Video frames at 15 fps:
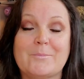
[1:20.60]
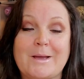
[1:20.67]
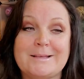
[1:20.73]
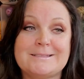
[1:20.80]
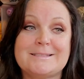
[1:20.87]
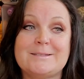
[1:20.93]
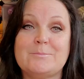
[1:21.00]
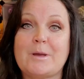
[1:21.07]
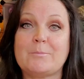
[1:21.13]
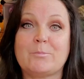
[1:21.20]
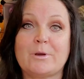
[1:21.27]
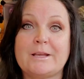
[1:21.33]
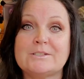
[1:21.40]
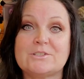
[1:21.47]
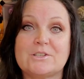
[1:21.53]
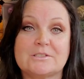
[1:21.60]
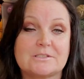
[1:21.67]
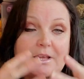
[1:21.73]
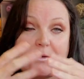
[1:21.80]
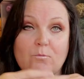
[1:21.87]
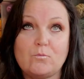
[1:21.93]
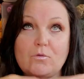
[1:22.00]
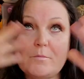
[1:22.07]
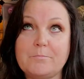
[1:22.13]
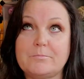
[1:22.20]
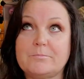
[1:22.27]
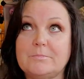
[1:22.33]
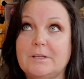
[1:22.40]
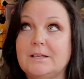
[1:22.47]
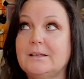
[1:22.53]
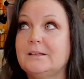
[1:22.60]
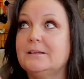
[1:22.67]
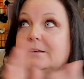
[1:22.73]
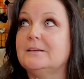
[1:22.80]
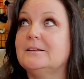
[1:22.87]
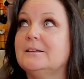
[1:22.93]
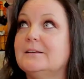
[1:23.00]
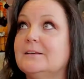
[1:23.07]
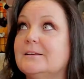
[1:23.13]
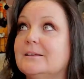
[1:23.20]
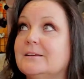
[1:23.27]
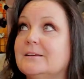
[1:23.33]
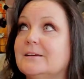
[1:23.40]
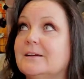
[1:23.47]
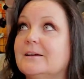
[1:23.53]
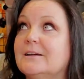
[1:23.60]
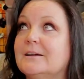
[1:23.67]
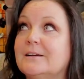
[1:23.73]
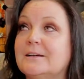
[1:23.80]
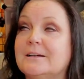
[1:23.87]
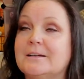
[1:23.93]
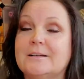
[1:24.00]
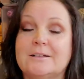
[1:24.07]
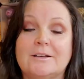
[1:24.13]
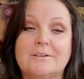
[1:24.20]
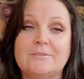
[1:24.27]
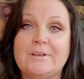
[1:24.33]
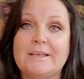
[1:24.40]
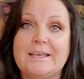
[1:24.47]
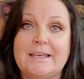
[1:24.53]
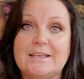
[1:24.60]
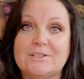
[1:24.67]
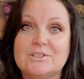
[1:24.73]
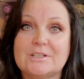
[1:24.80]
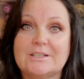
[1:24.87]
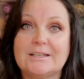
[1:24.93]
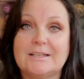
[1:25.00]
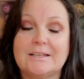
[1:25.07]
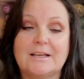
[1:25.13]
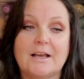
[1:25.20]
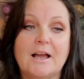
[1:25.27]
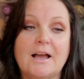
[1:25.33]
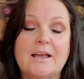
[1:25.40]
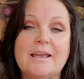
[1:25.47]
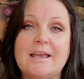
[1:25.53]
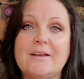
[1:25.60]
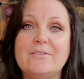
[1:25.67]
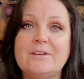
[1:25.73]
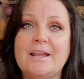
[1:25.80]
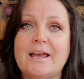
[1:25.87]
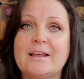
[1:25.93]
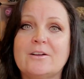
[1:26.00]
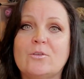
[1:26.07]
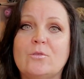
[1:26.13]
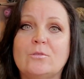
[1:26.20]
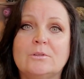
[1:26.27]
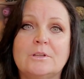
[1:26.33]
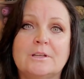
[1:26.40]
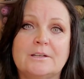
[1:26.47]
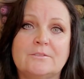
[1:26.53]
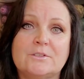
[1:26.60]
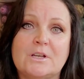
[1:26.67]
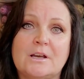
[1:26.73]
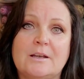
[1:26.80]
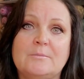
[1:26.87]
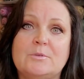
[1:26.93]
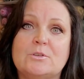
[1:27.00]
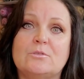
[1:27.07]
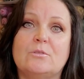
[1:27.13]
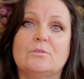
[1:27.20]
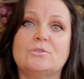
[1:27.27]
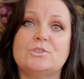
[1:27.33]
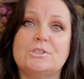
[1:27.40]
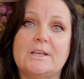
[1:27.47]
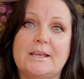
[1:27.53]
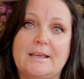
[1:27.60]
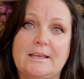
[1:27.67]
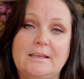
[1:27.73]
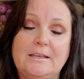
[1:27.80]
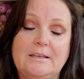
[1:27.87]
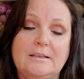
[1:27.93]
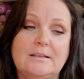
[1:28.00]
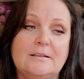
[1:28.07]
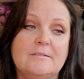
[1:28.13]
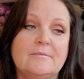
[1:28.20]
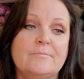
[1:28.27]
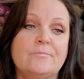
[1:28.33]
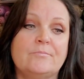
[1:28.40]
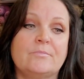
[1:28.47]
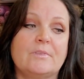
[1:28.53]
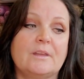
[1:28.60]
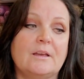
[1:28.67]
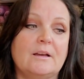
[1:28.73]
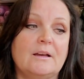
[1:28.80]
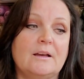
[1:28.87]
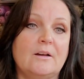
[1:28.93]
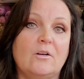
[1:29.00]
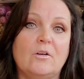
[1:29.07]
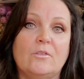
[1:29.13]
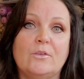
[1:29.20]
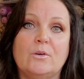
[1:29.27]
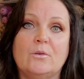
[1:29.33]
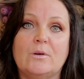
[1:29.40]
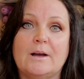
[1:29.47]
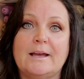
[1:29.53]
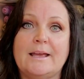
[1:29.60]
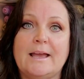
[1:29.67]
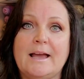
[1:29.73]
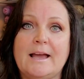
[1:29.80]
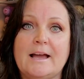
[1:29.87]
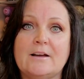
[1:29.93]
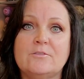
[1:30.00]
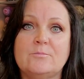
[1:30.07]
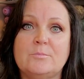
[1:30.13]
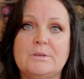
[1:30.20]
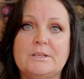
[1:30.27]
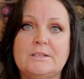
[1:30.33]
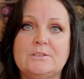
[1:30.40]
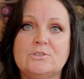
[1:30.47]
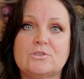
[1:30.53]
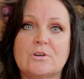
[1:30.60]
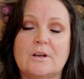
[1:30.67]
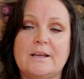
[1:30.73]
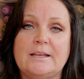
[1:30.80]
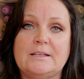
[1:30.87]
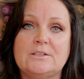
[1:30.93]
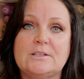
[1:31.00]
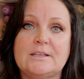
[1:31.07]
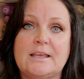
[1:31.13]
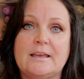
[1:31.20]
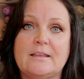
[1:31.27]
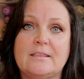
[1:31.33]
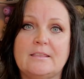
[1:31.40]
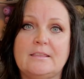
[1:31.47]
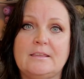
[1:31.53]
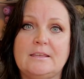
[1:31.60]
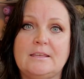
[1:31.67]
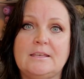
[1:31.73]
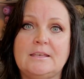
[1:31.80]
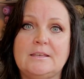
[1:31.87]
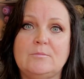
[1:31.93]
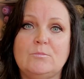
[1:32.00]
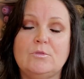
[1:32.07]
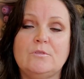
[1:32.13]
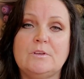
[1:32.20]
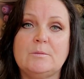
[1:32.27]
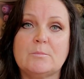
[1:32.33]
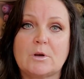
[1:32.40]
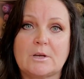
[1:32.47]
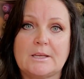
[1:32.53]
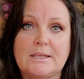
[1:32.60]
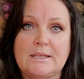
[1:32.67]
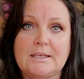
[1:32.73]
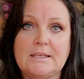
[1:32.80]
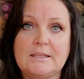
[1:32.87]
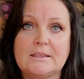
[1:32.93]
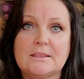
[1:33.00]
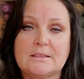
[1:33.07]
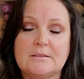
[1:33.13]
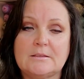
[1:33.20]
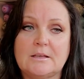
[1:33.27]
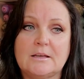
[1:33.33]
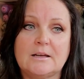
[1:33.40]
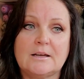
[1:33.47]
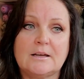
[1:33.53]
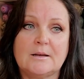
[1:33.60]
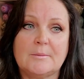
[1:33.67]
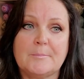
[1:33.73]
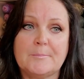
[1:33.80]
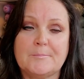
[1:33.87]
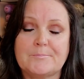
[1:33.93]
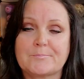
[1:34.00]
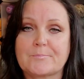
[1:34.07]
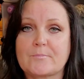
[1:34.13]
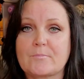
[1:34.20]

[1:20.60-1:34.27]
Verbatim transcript: I see my brain's just like, whoop, ah, on vacation. I haven't had a whole lot of time to crochet, uh, although I have been trying to get the movie marquee um,